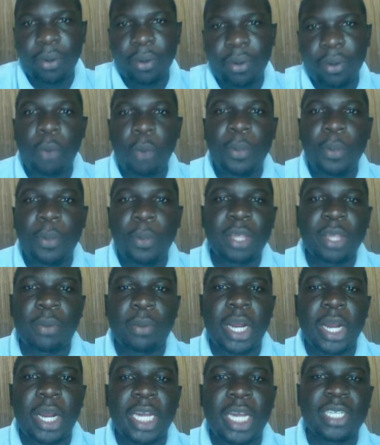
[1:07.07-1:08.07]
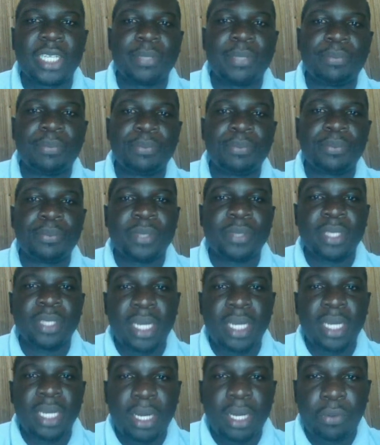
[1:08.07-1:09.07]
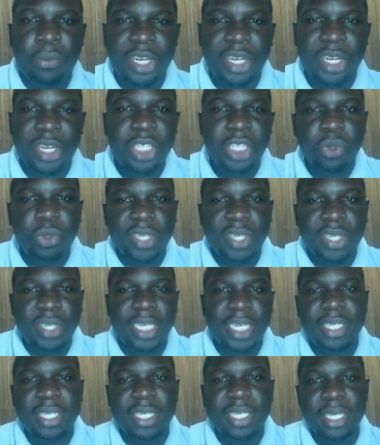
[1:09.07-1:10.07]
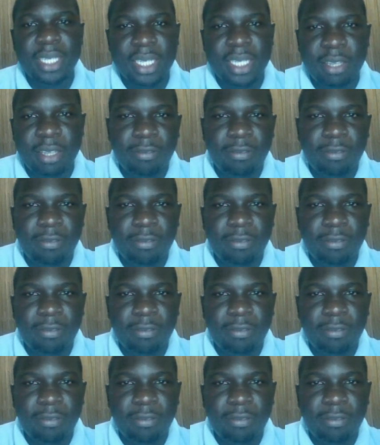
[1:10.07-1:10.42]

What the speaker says: When we open the bracket, we need to set